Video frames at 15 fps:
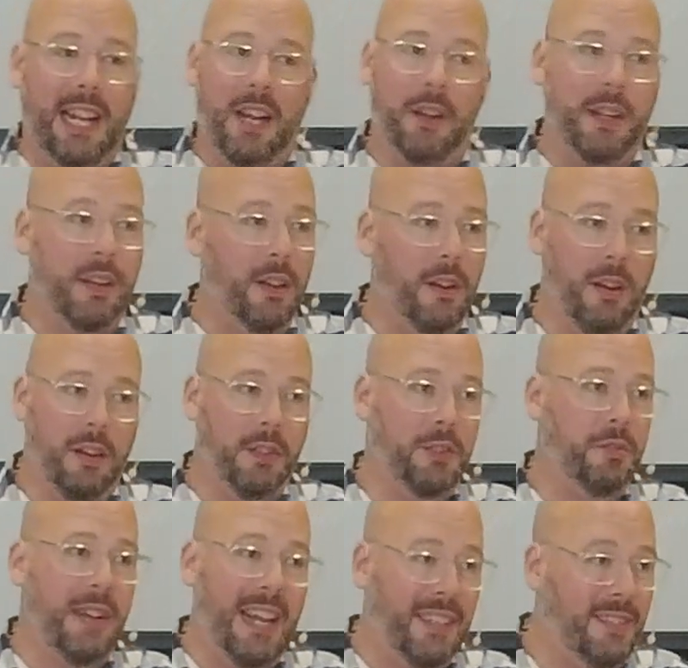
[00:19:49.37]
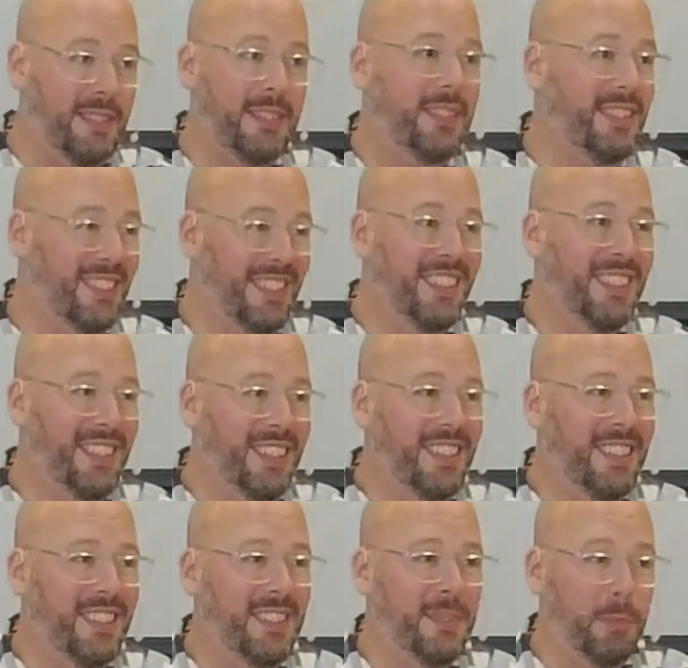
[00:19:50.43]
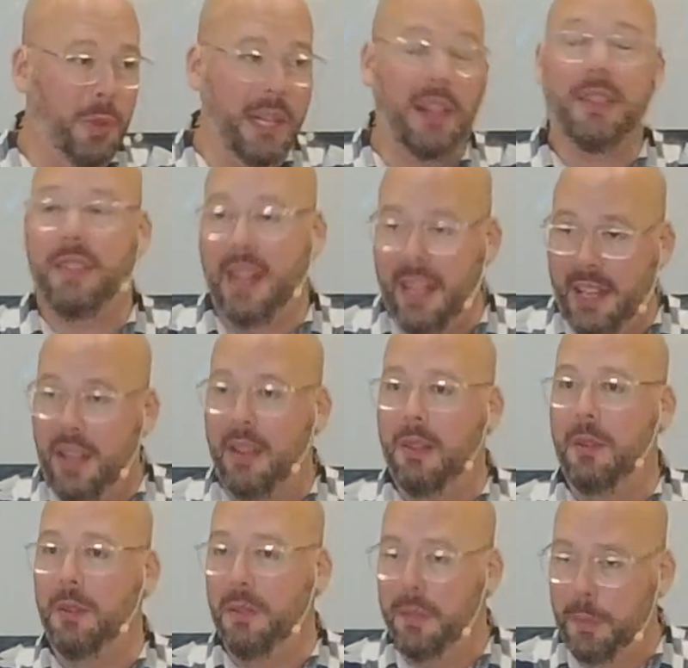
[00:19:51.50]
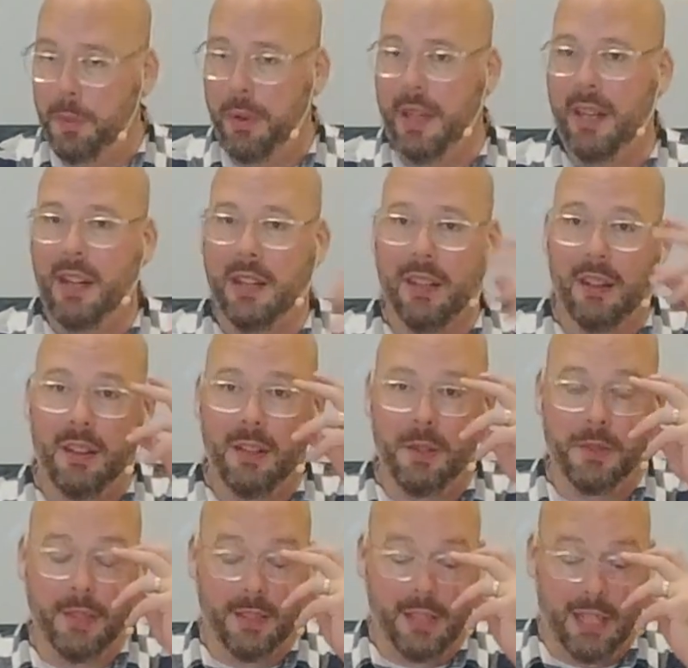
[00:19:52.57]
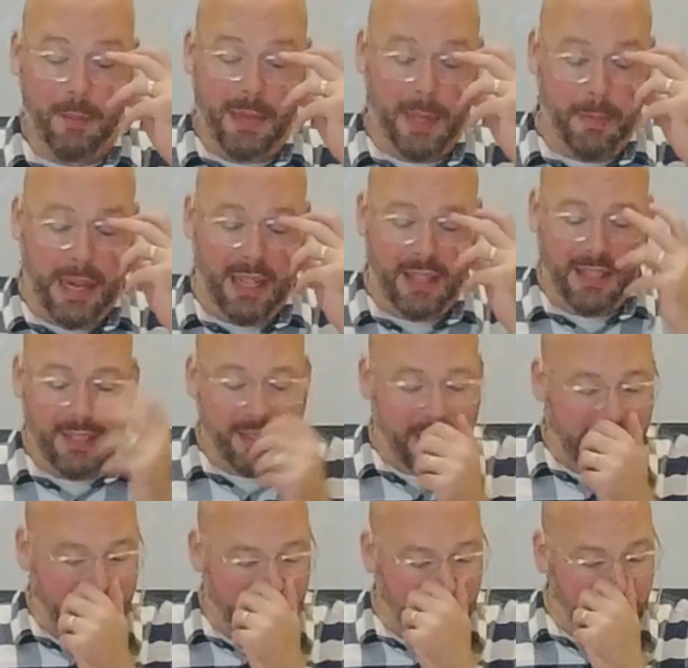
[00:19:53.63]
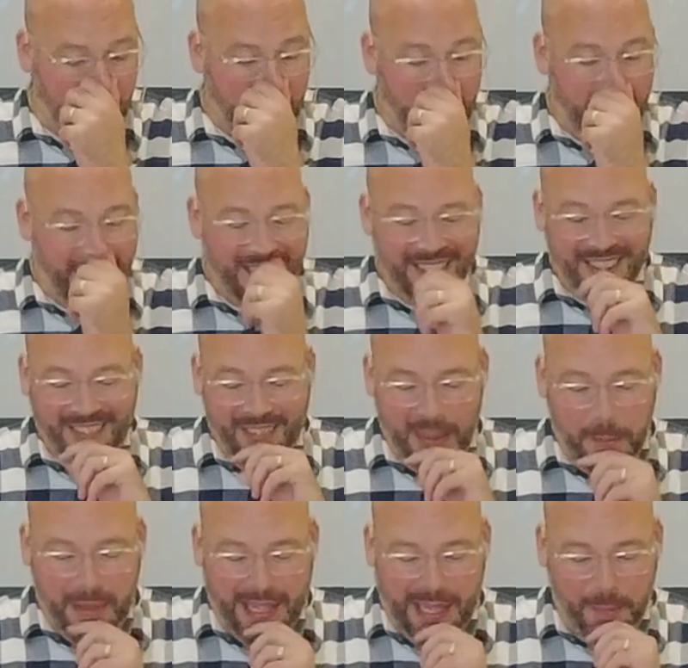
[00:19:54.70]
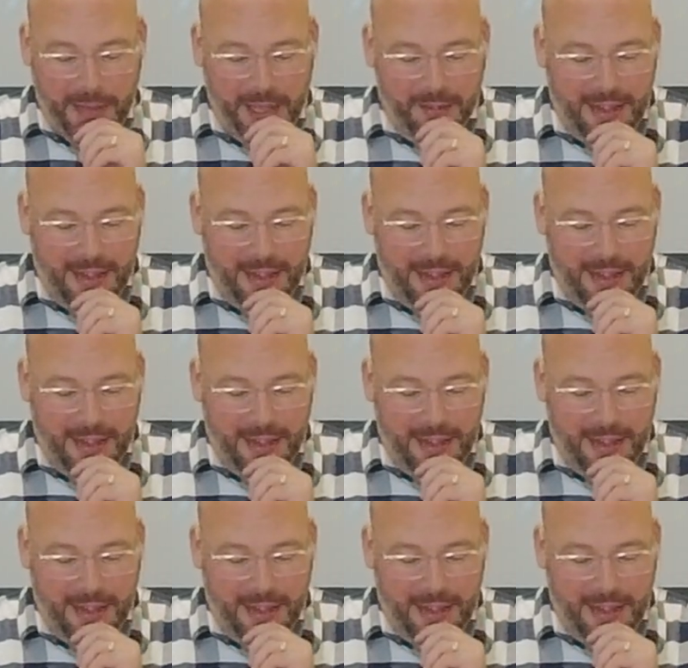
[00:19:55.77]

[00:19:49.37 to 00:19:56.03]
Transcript: out, you're all dressed this morning, thank you for putting on clothes. It's going to make my list later when I'm making my